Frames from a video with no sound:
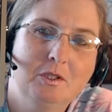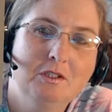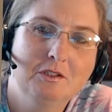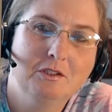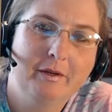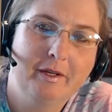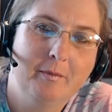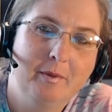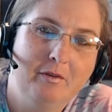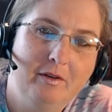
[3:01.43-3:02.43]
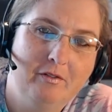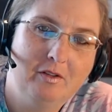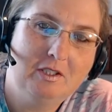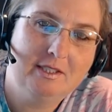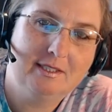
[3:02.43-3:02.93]
Swords showing up in
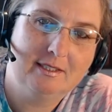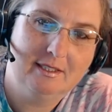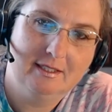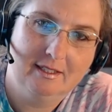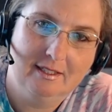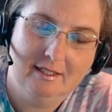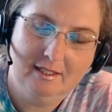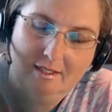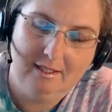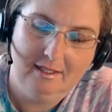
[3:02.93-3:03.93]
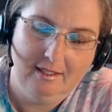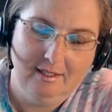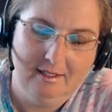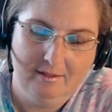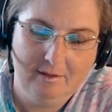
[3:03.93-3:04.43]
reverse.
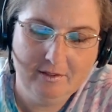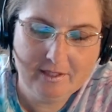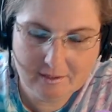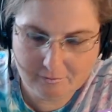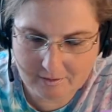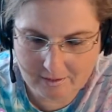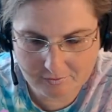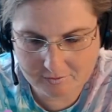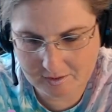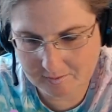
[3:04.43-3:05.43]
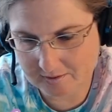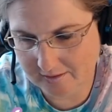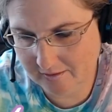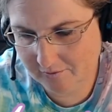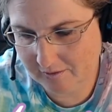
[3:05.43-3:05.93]
Well, you got the Five of Clubs
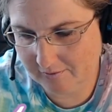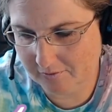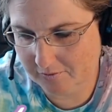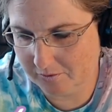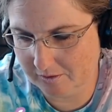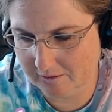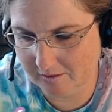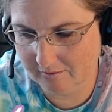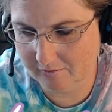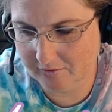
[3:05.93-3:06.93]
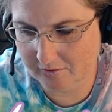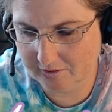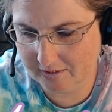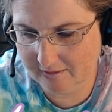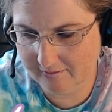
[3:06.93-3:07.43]
and the Five of Swords in
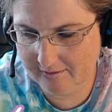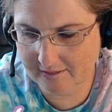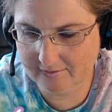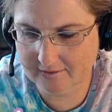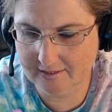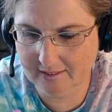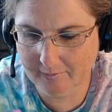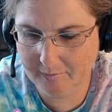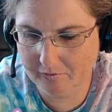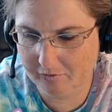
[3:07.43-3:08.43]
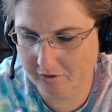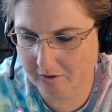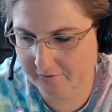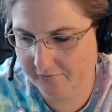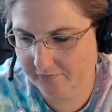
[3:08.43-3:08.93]
reverse. I don't think I've seen that
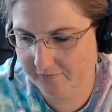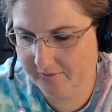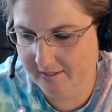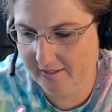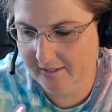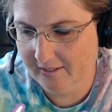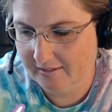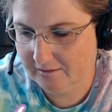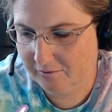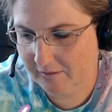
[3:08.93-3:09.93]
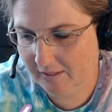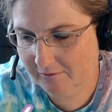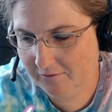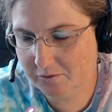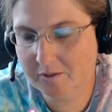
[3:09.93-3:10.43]
before. So
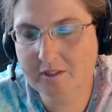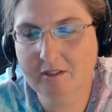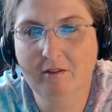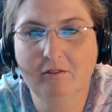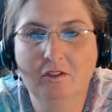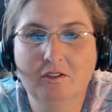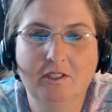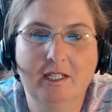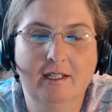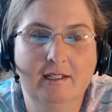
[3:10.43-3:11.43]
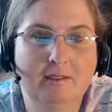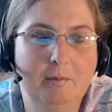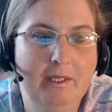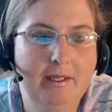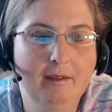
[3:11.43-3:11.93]
Five of Swords in reverse is
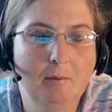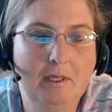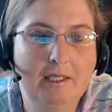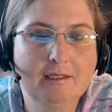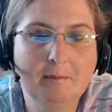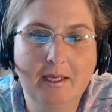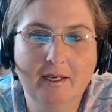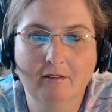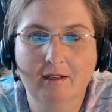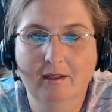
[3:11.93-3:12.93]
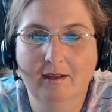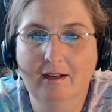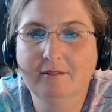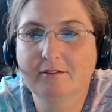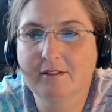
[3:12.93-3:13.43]
being the peacemaker in a
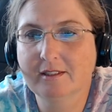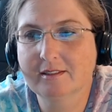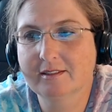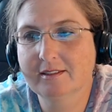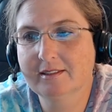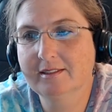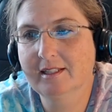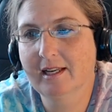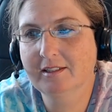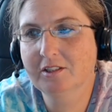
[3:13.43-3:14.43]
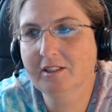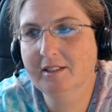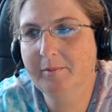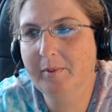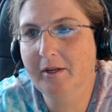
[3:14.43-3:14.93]
conflict. This is
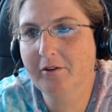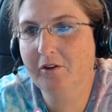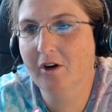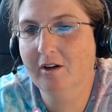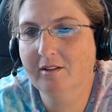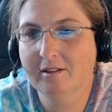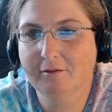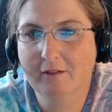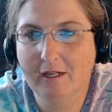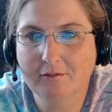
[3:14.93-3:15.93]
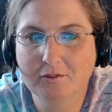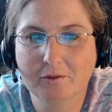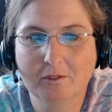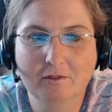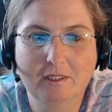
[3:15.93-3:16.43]
actually a better card than Five of
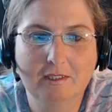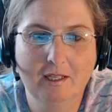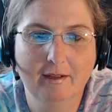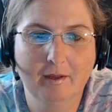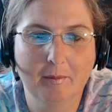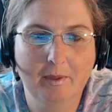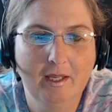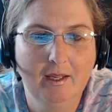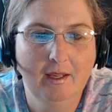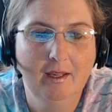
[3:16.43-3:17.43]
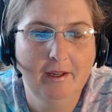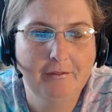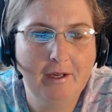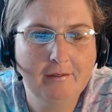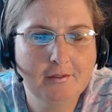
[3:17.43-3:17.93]
Swords right side up.
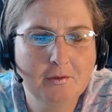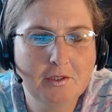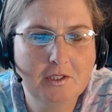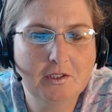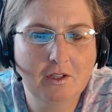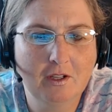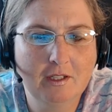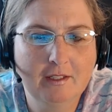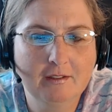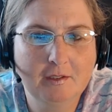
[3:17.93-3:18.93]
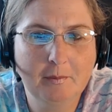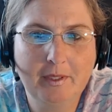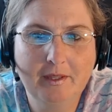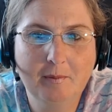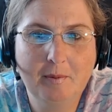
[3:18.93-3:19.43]
Five of Swords is calling you to
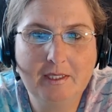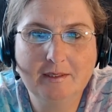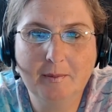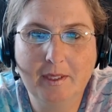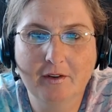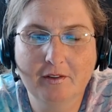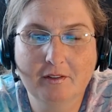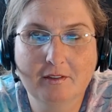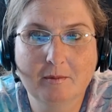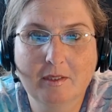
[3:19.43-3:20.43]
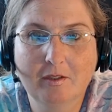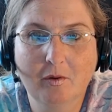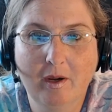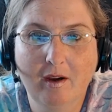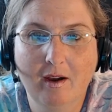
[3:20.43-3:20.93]
be the peacemaker. There's something
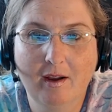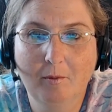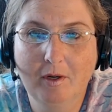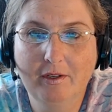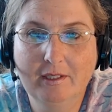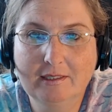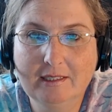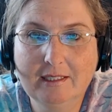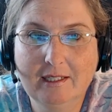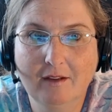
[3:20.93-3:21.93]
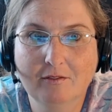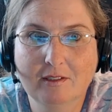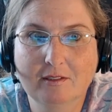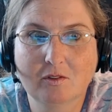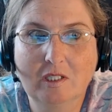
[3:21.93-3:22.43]
going on where you can see
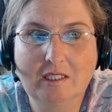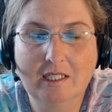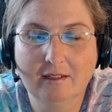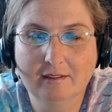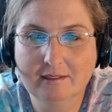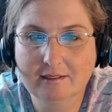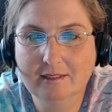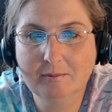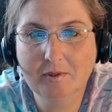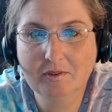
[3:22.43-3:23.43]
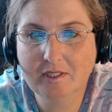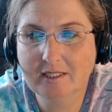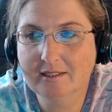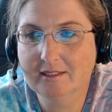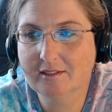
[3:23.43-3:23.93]
conflicts going down. You can see both
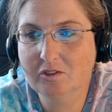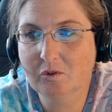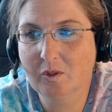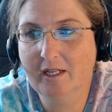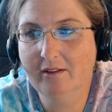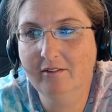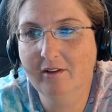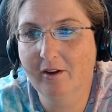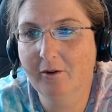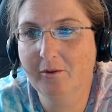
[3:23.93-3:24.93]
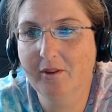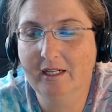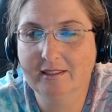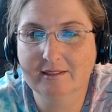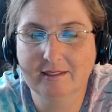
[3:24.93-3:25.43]
sides of the story. You know
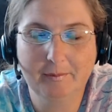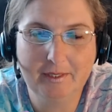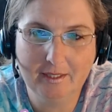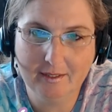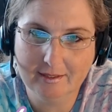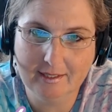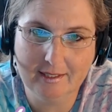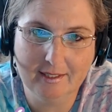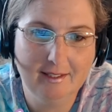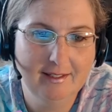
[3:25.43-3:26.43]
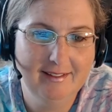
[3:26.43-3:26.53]
that it's going to be ugly.